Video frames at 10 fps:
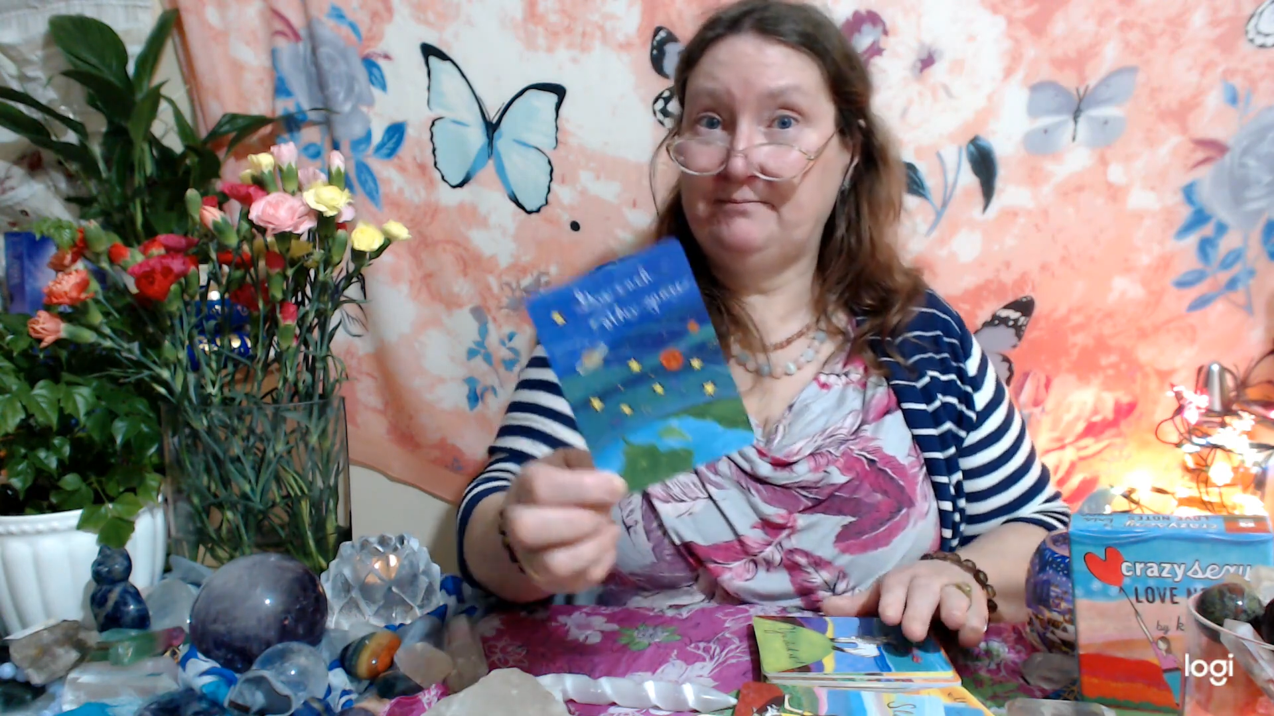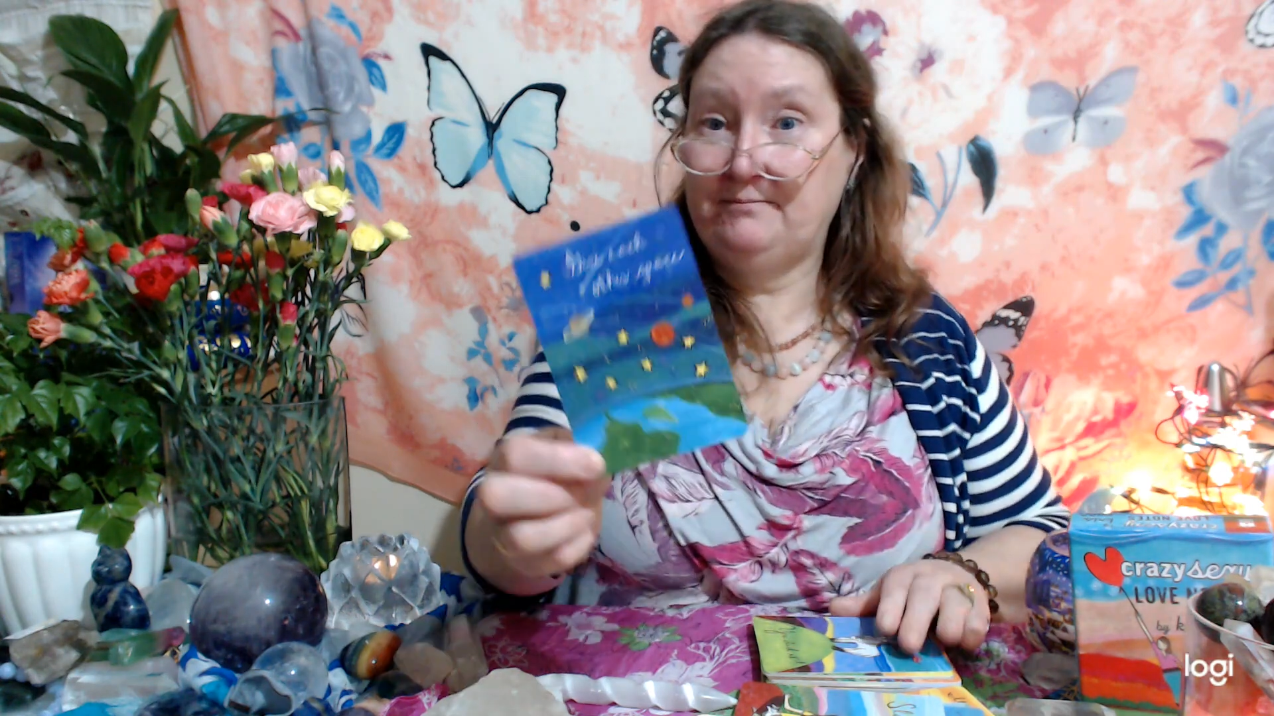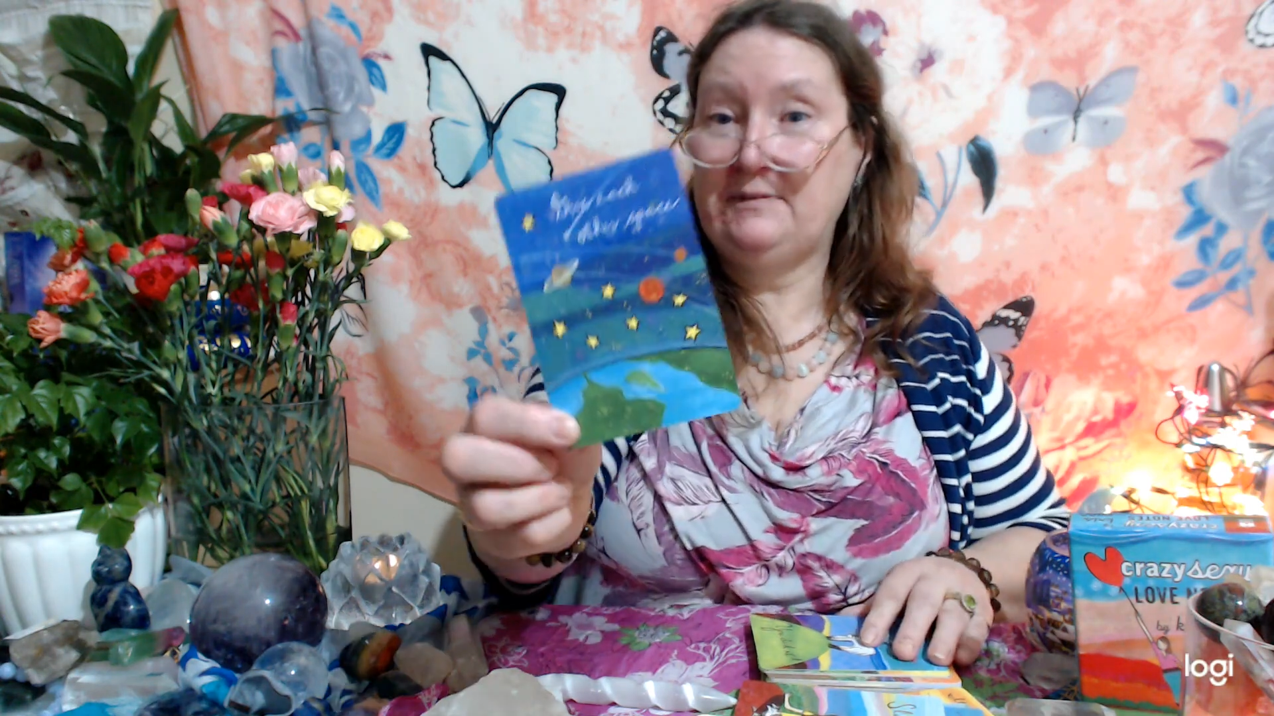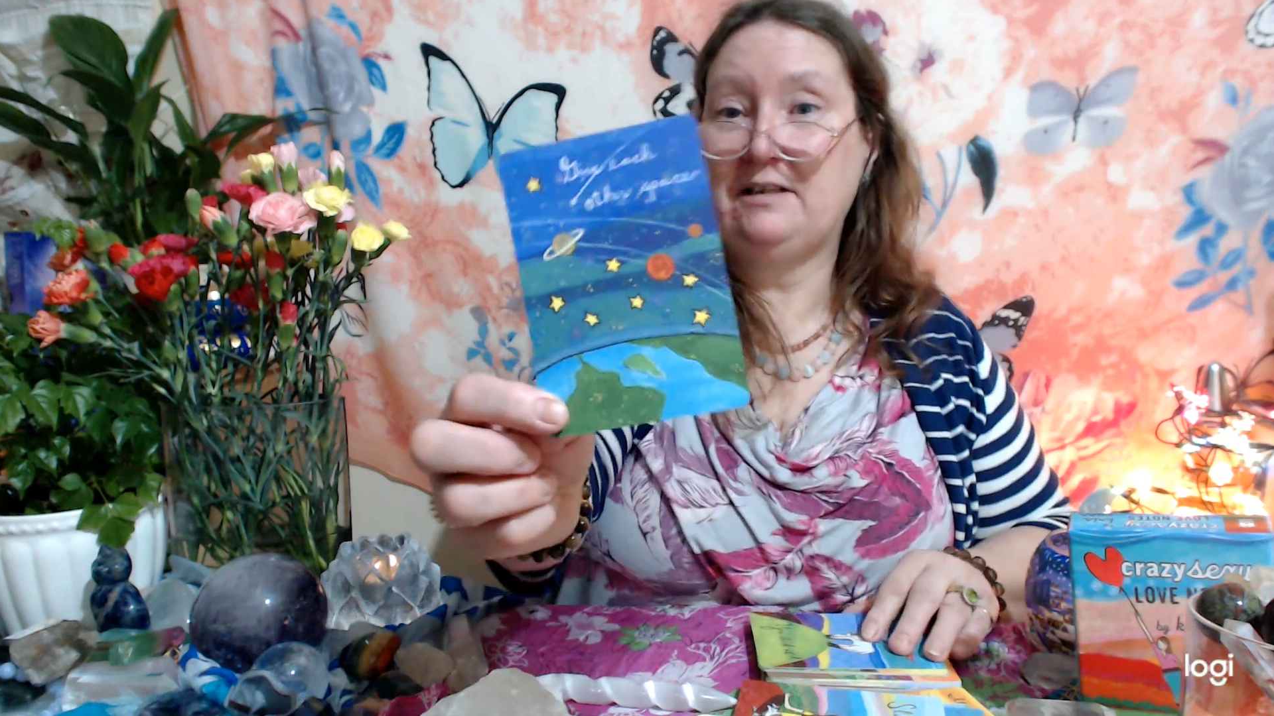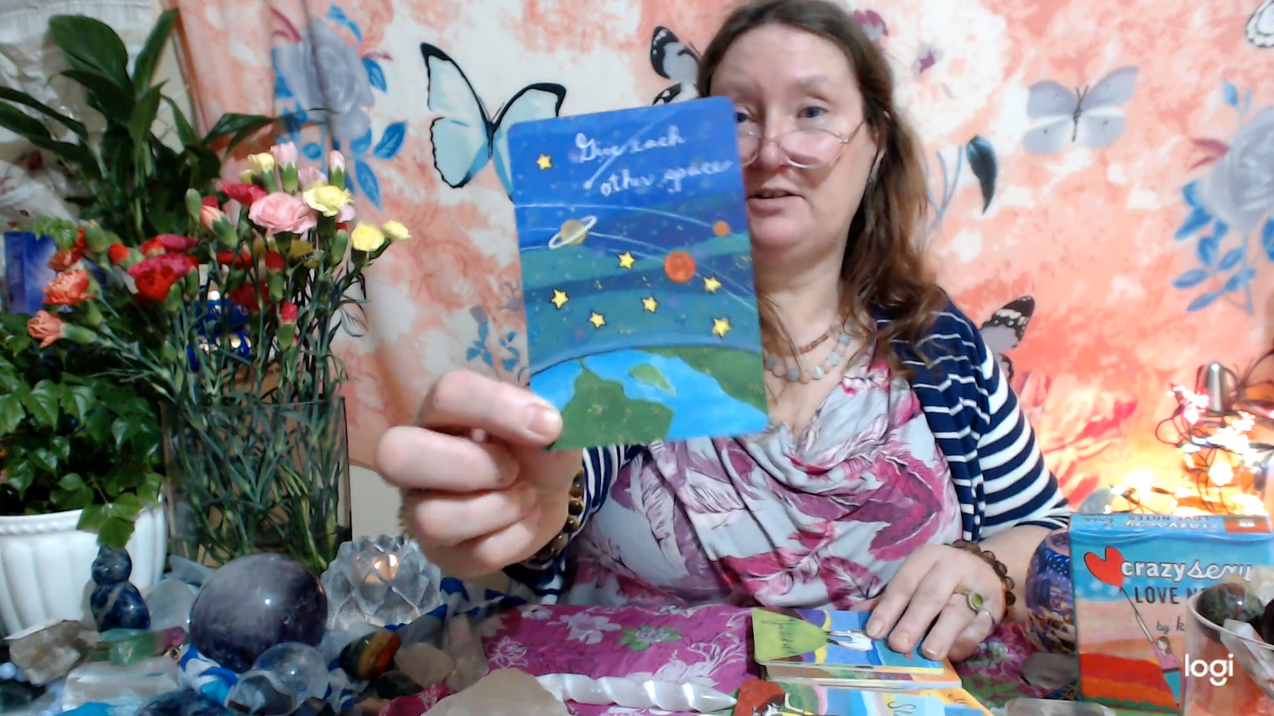
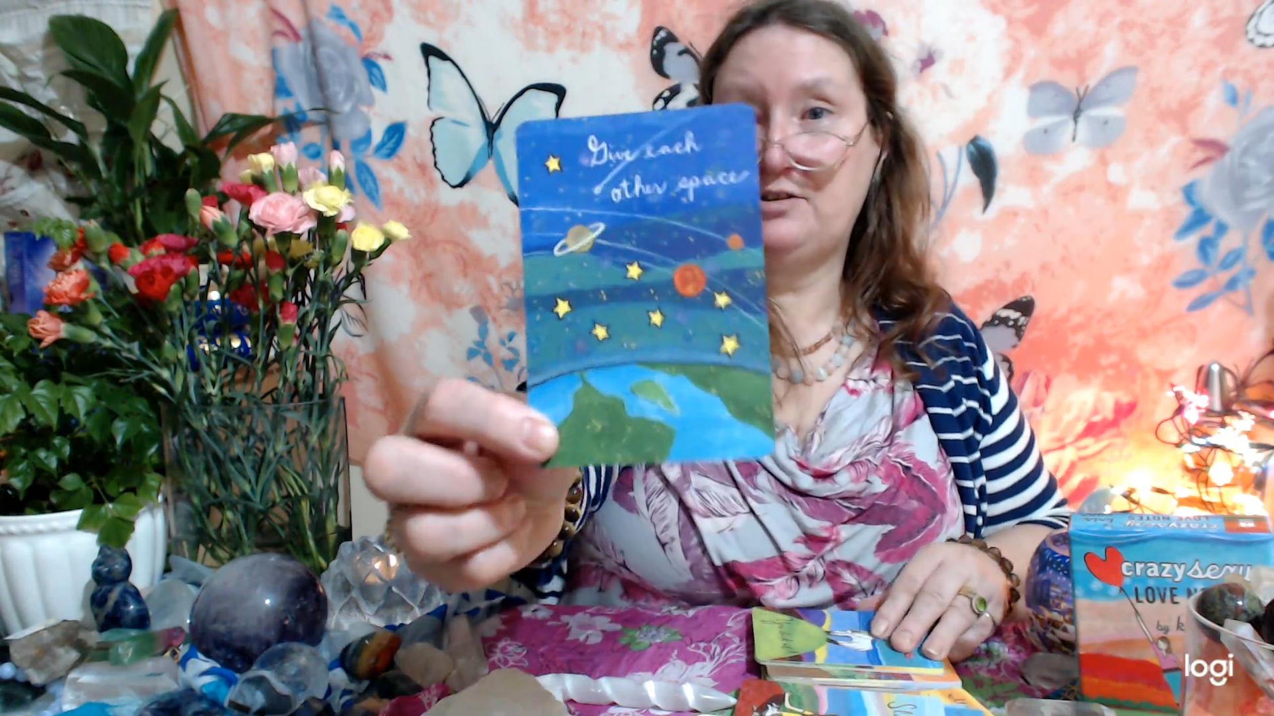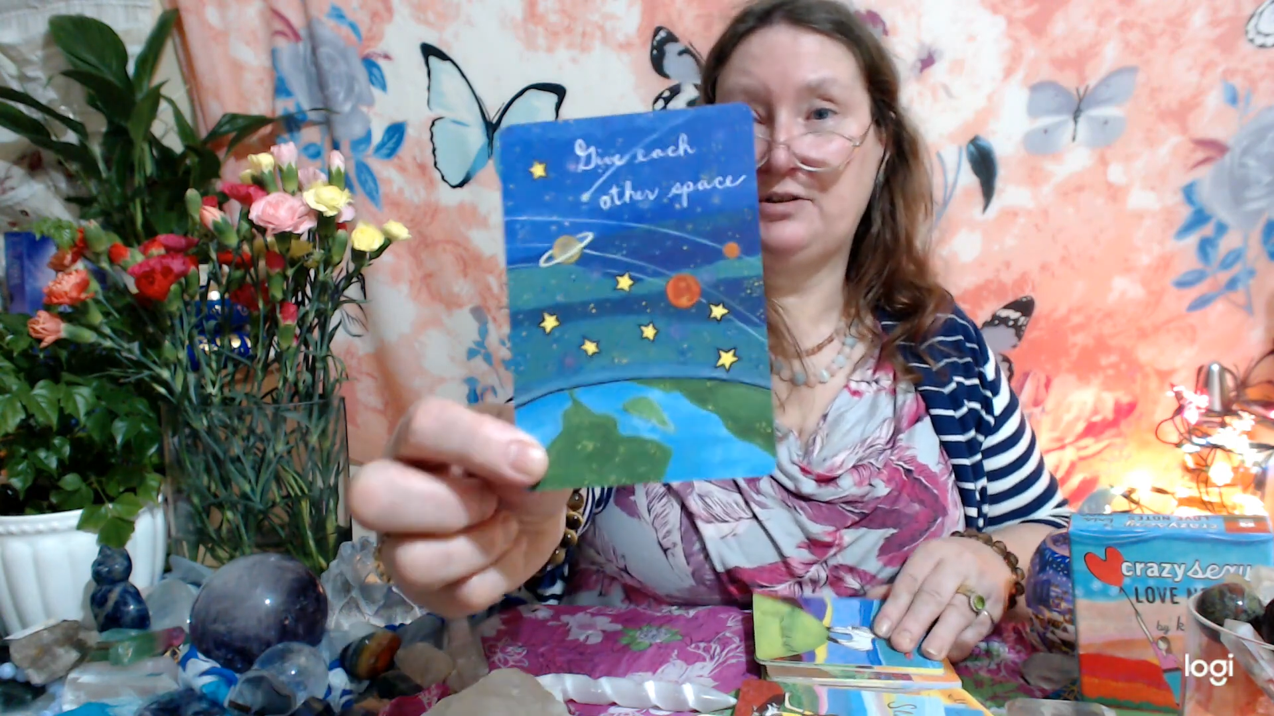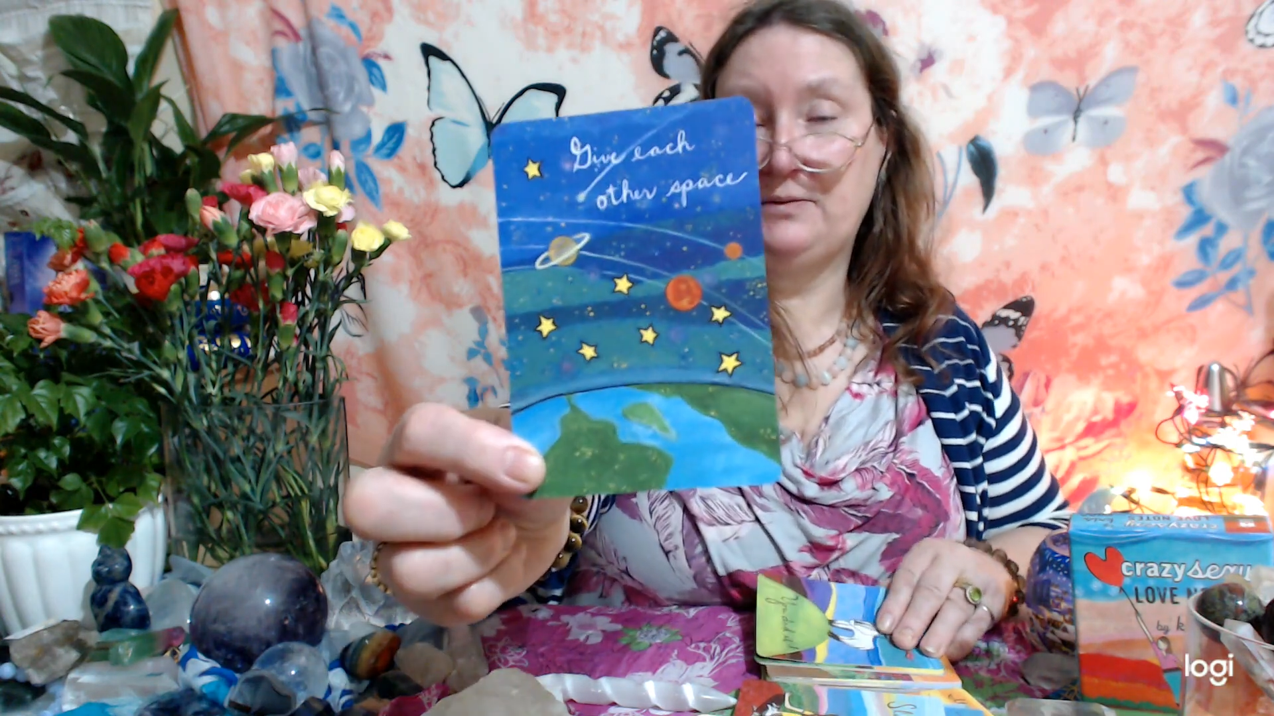That's true,